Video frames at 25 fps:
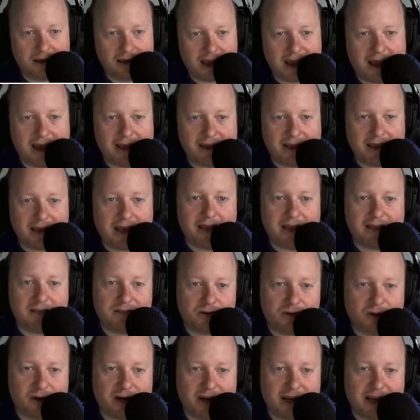Yeah.
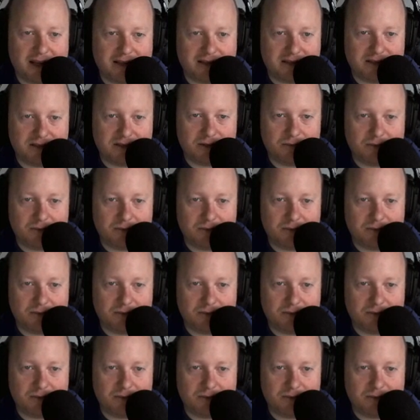Sorry. Yes.